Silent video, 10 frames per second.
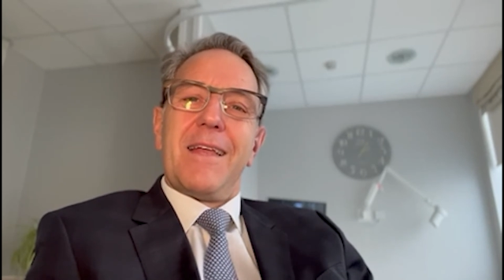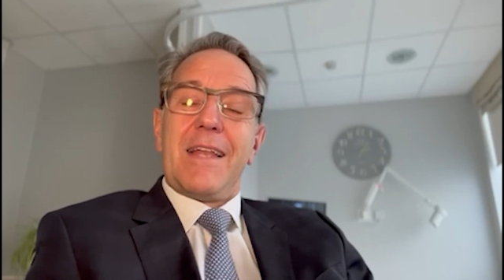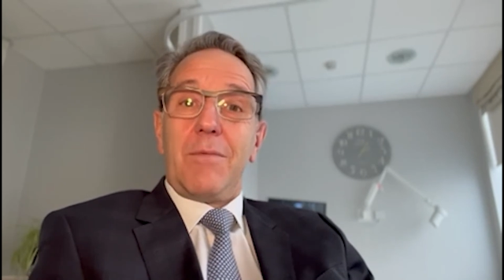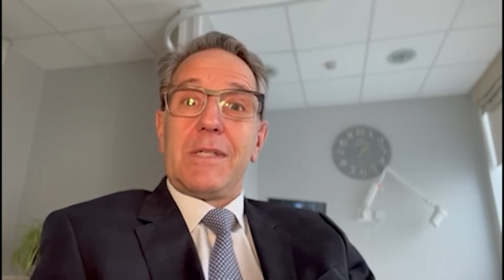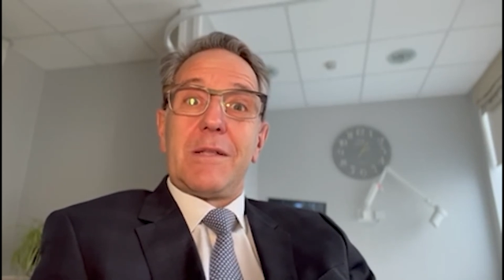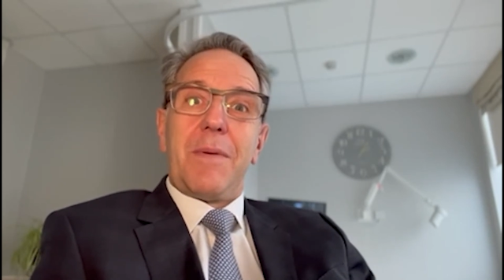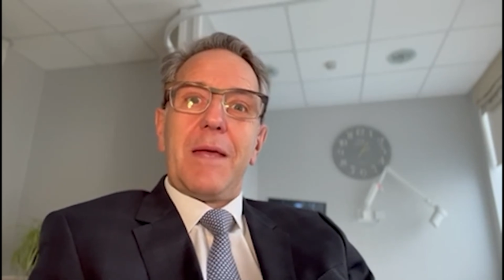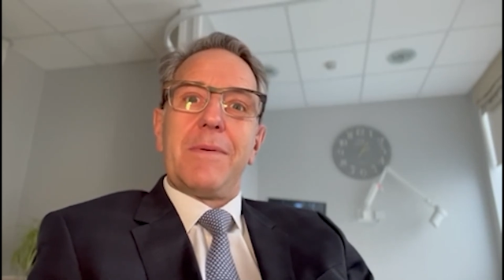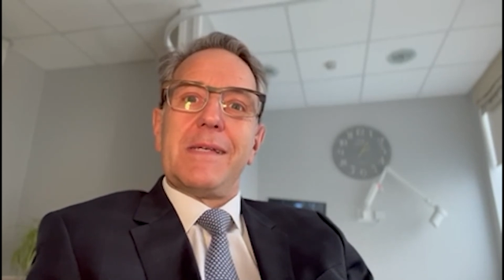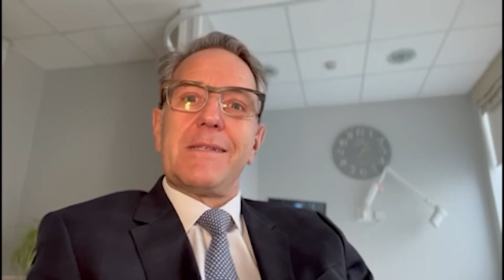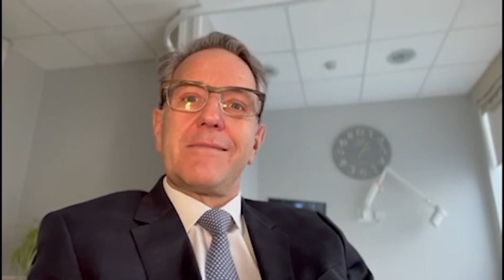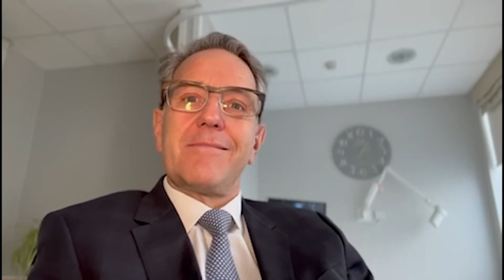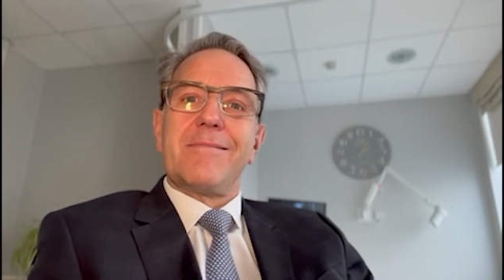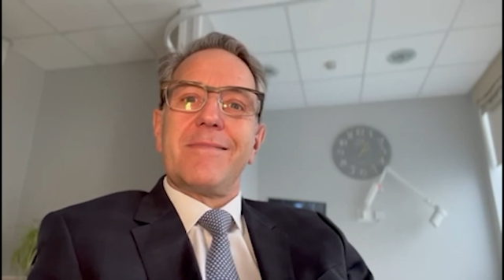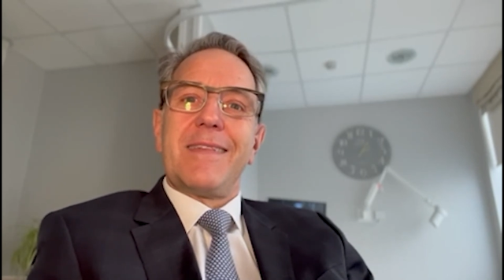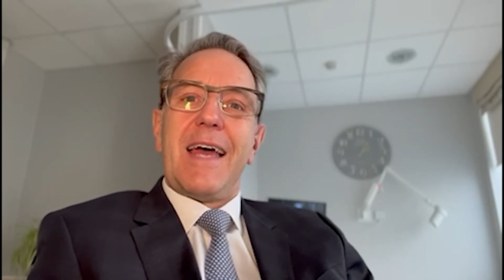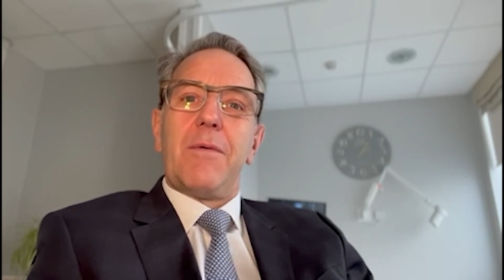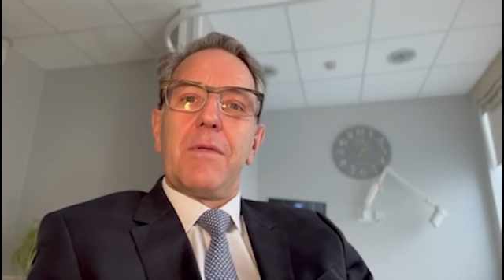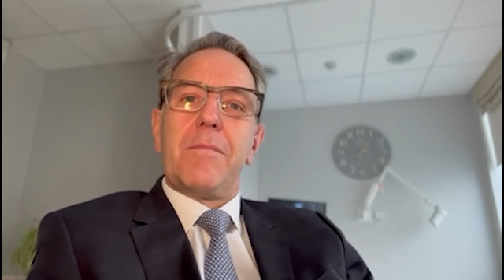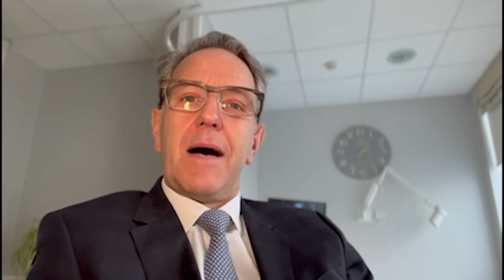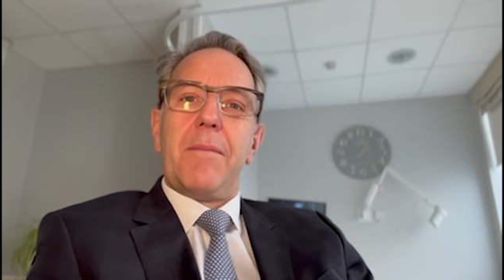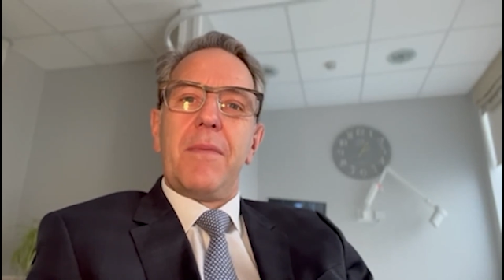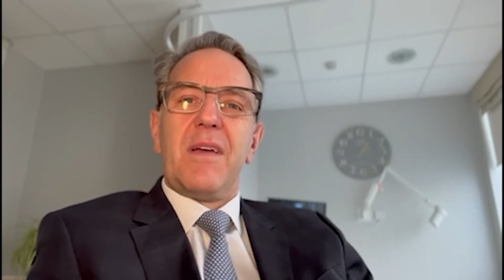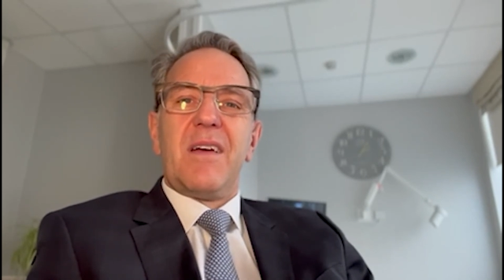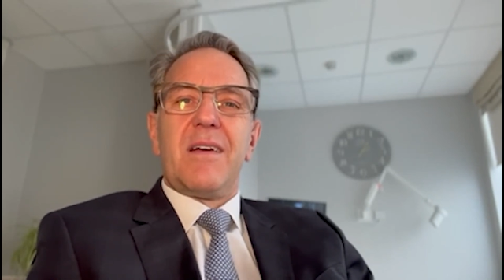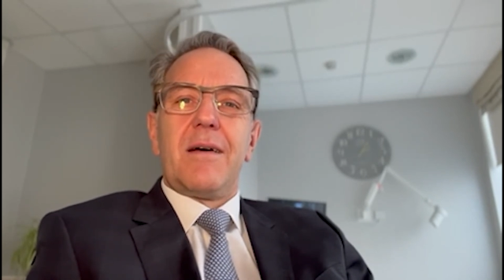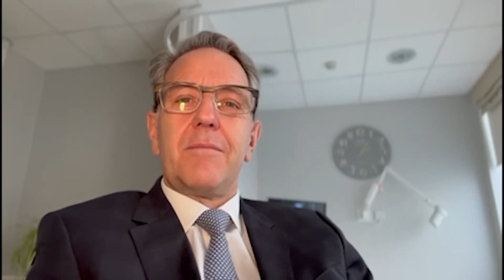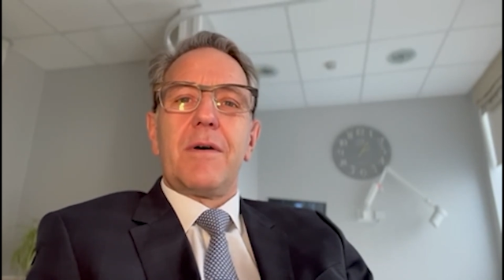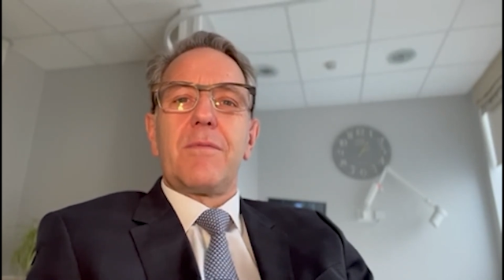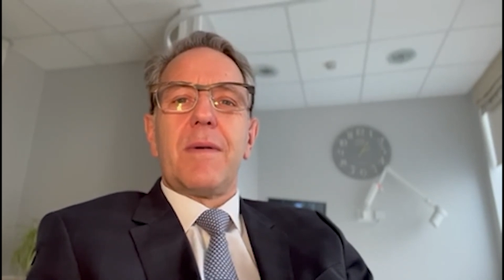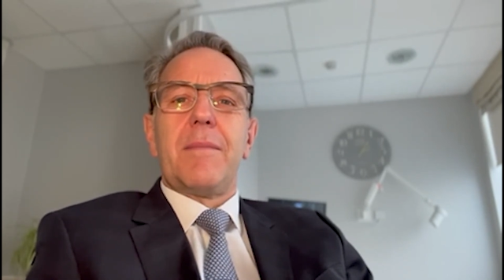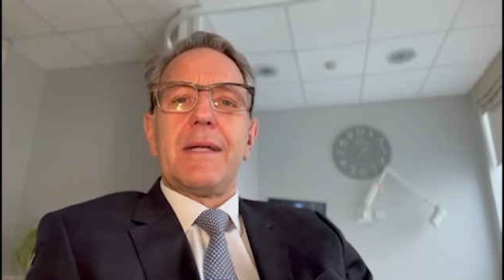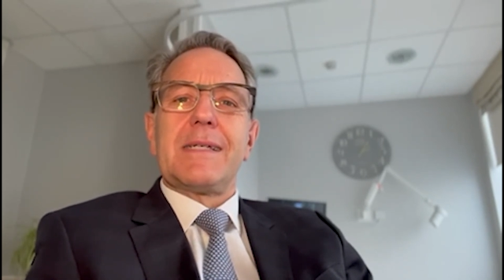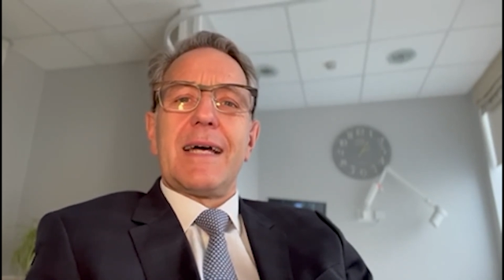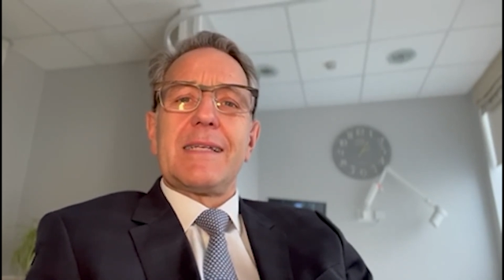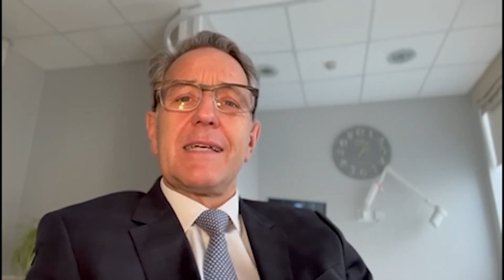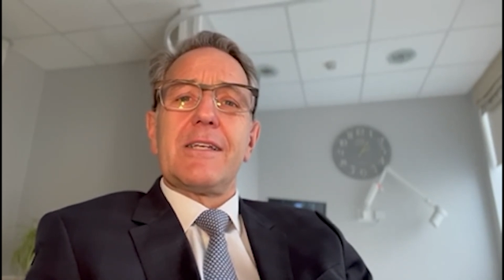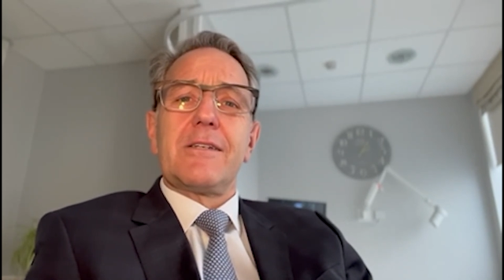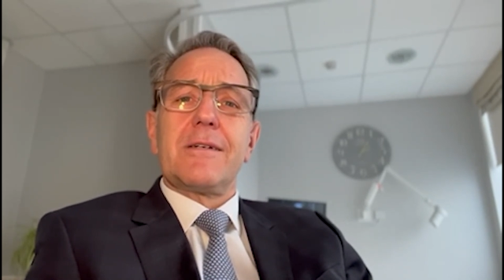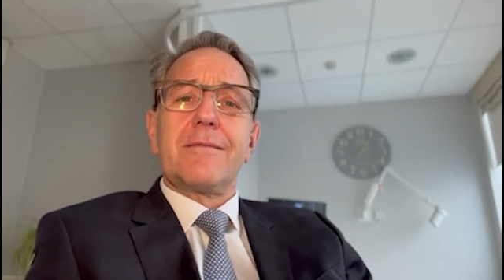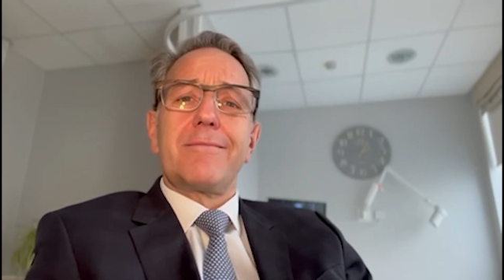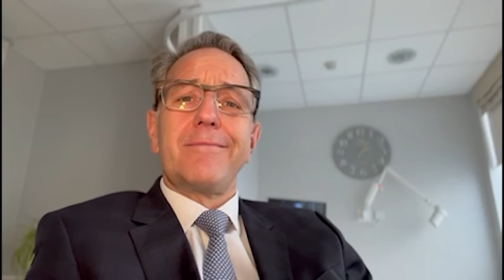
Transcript: Now, once the baby's there with mum, both mum and dad tend to